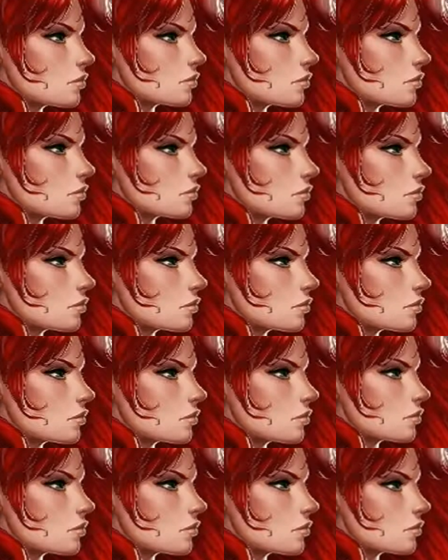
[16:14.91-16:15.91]

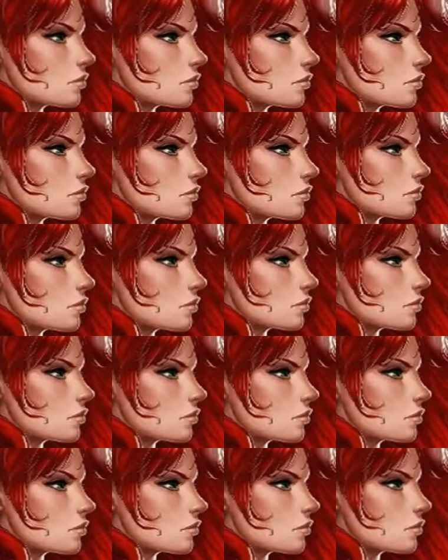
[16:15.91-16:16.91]

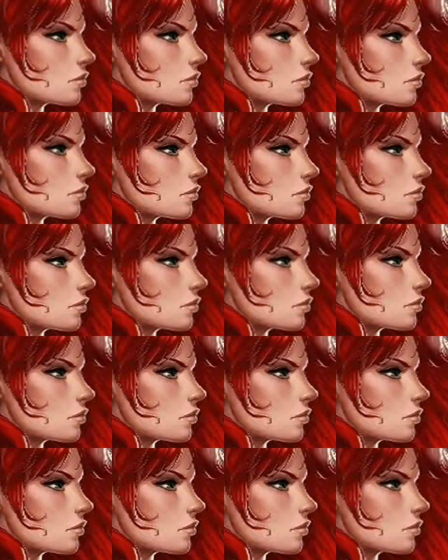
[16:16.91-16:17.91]

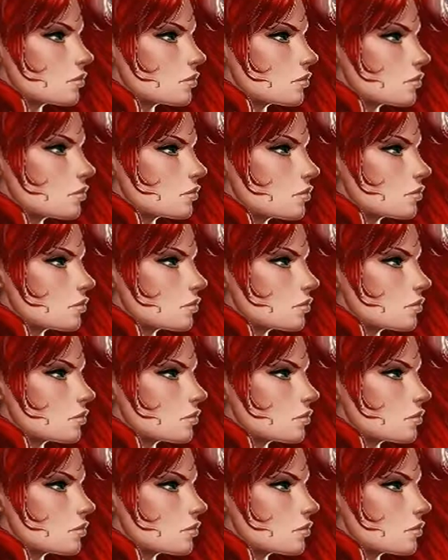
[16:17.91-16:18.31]
Nothing is said.